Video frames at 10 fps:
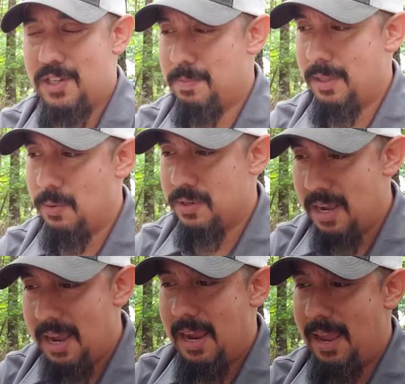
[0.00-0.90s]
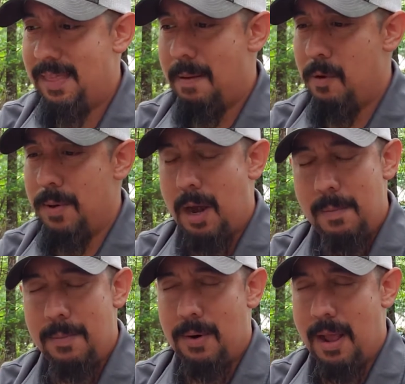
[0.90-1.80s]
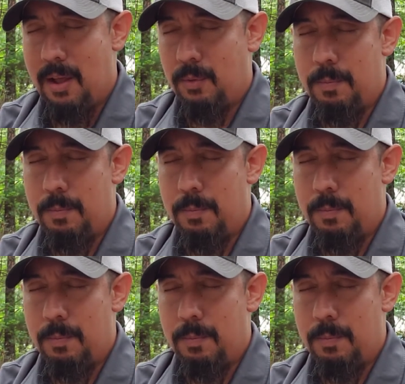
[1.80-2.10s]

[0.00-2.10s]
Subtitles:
But there was, in that moment, I remember how